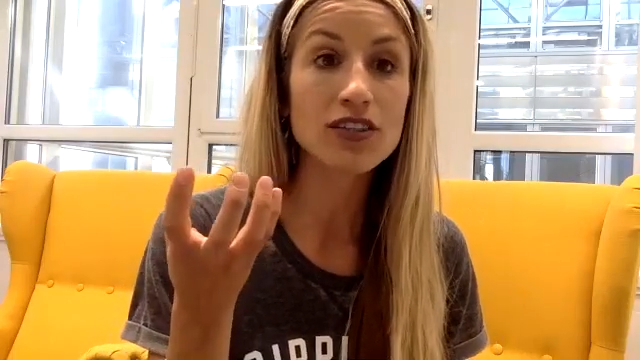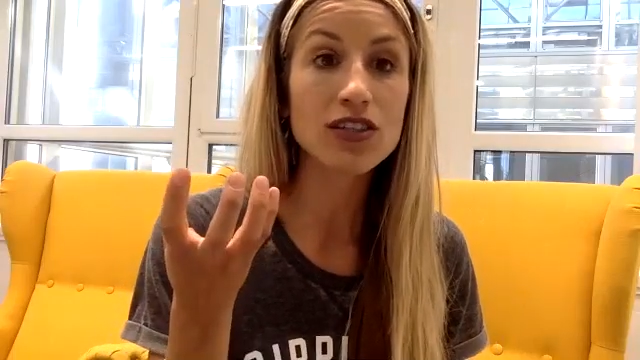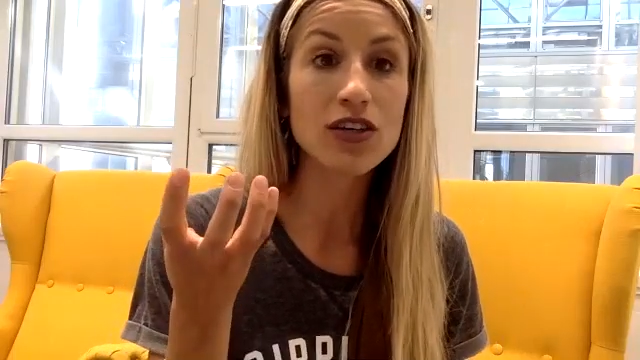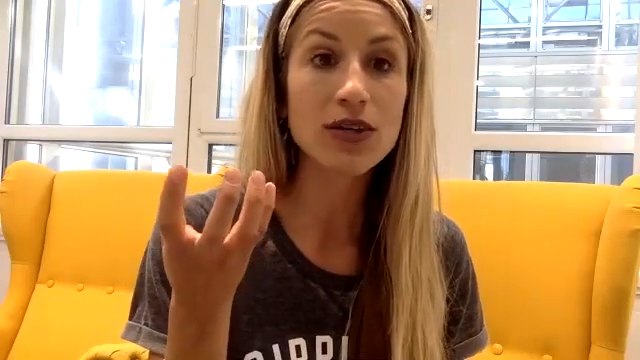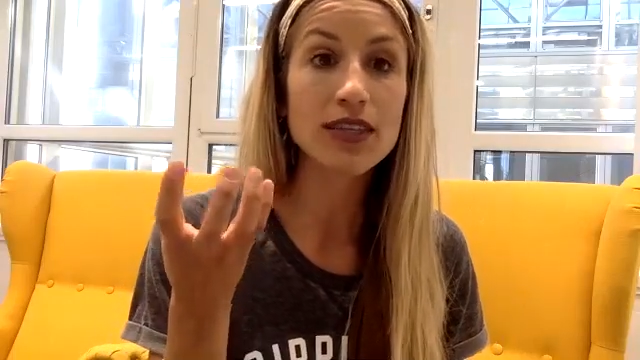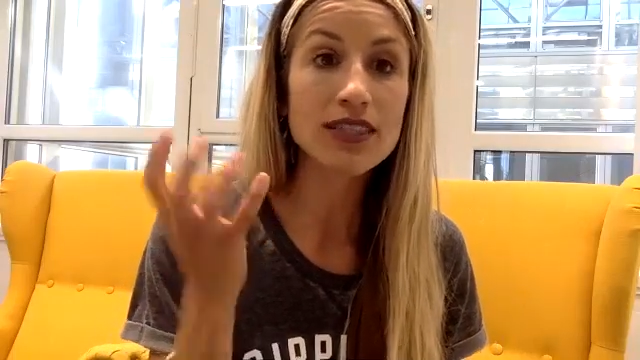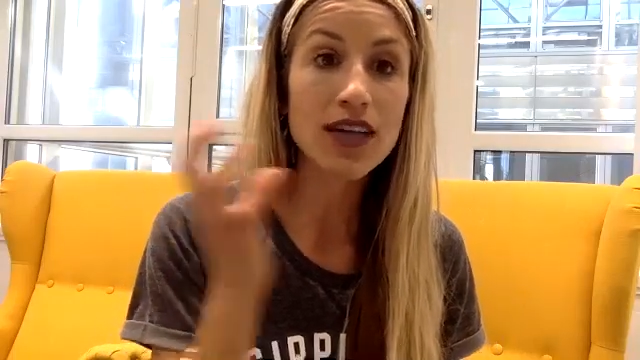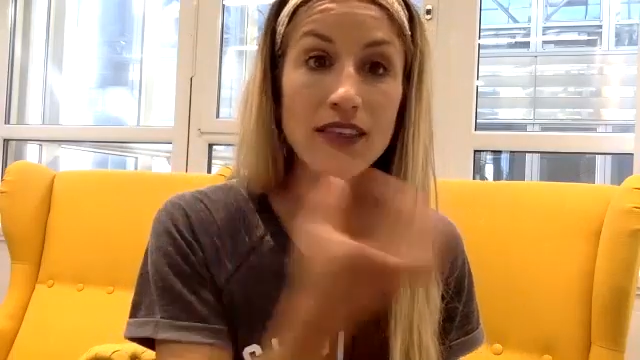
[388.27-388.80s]

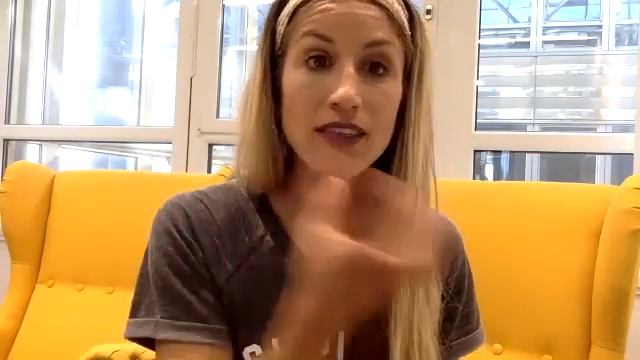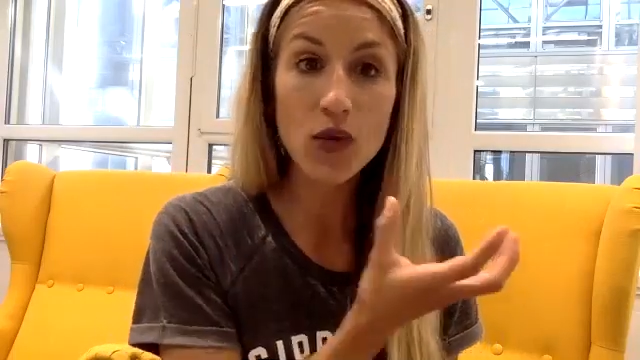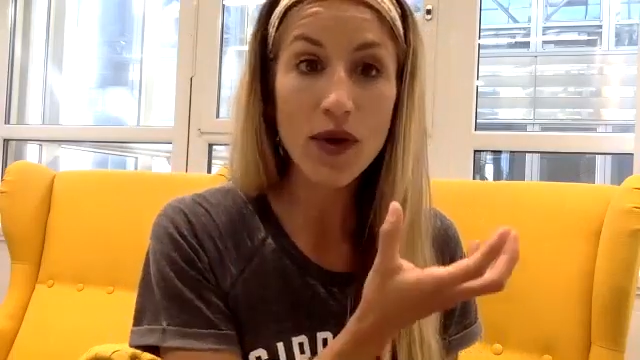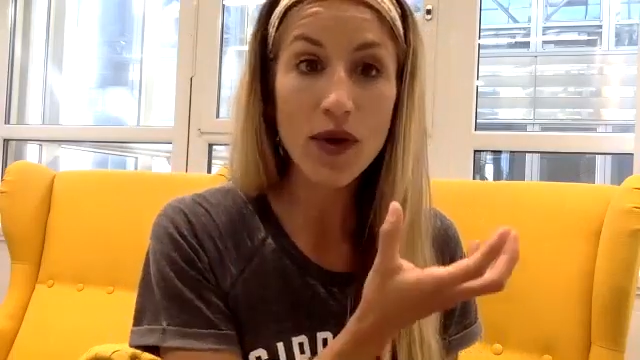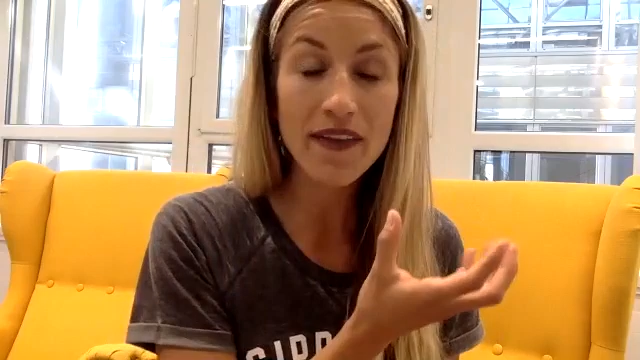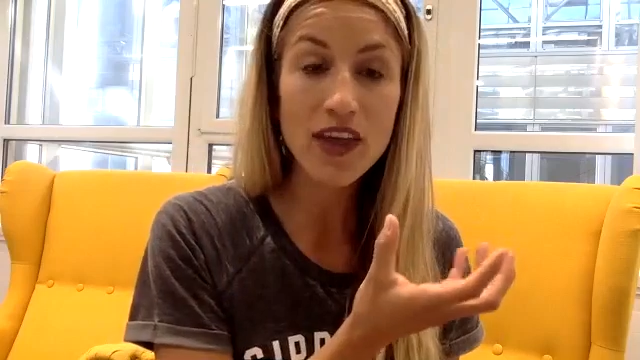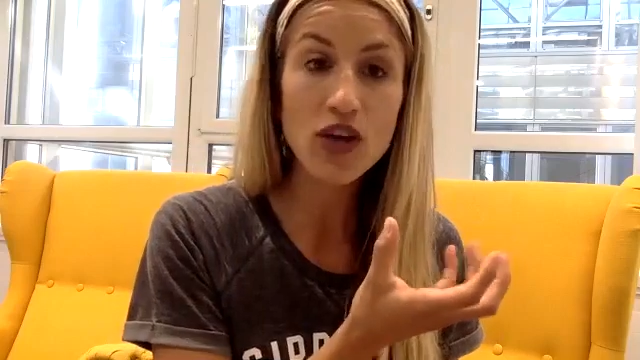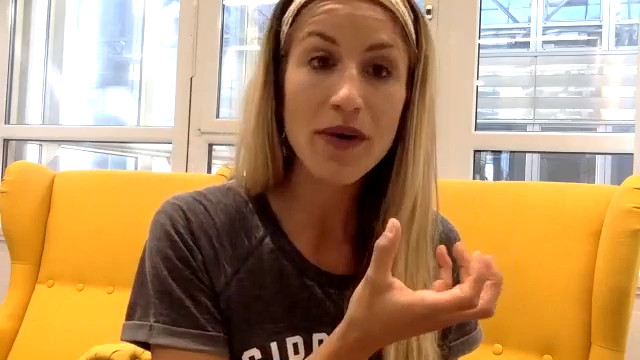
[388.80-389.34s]
So it's not the
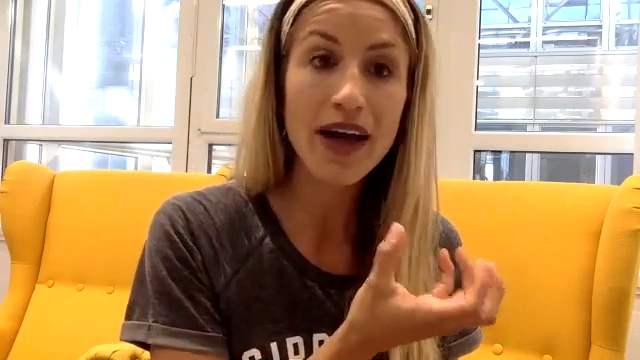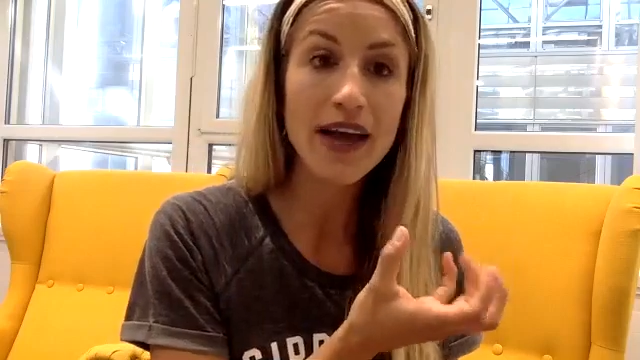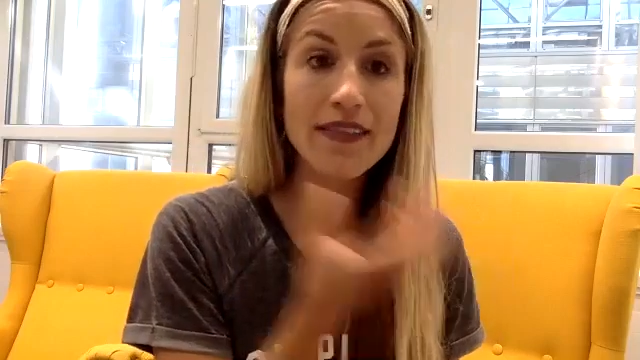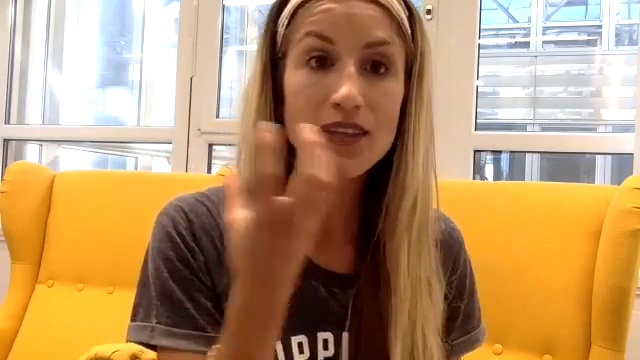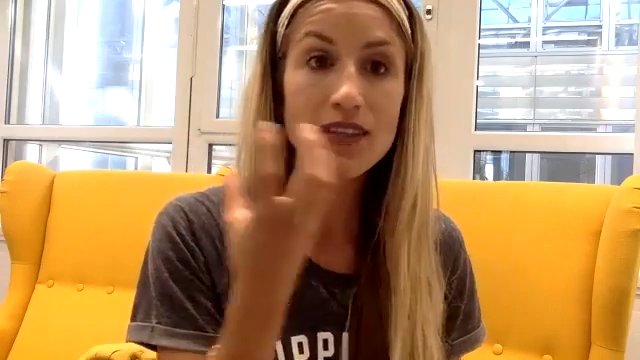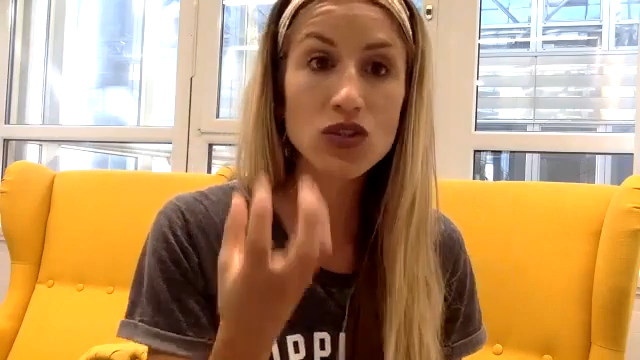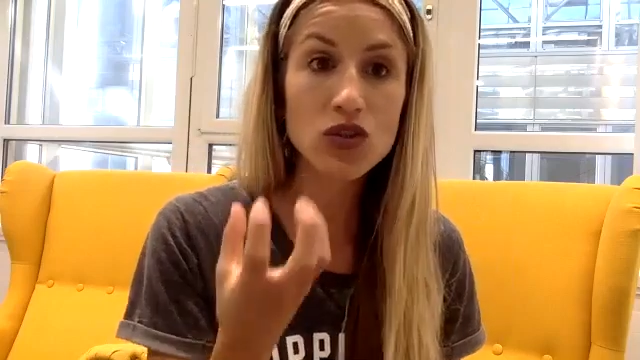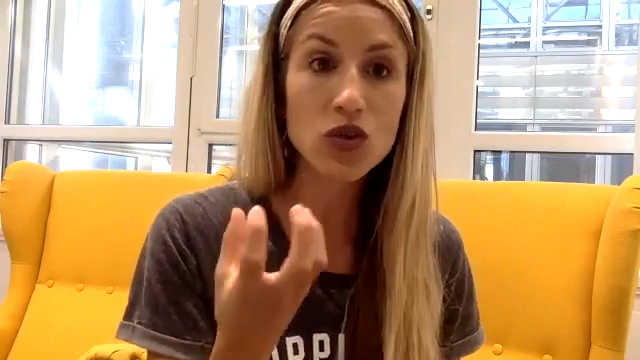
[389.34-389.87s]
one that you buy at
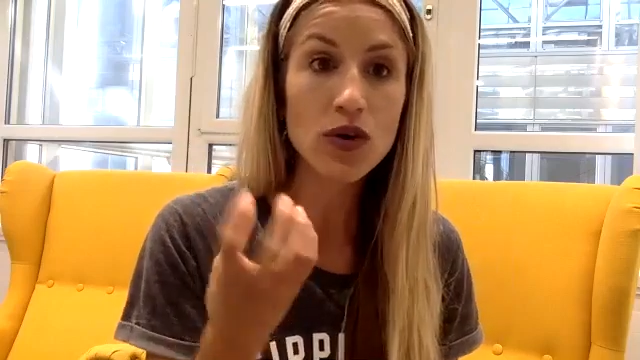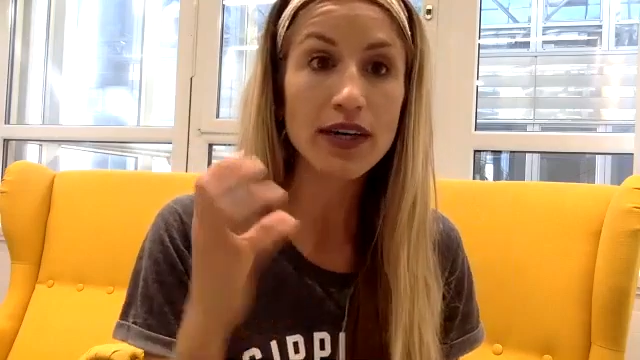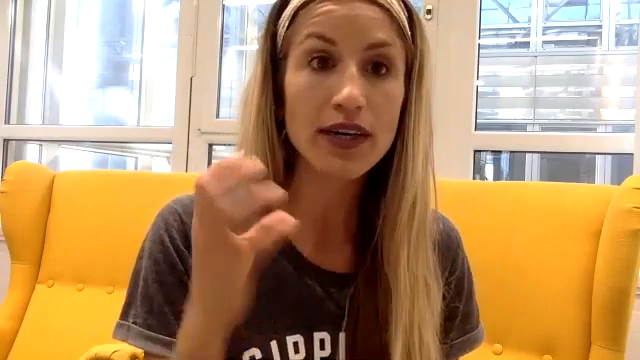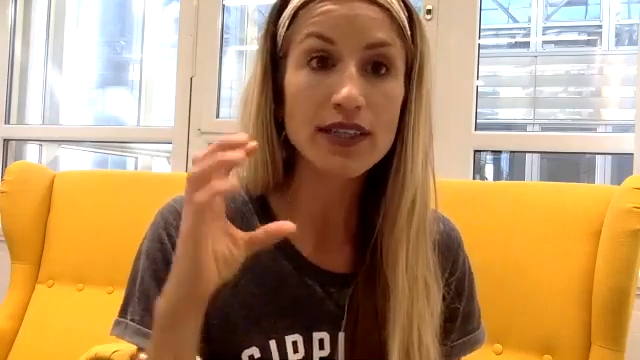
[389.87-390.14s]
the store.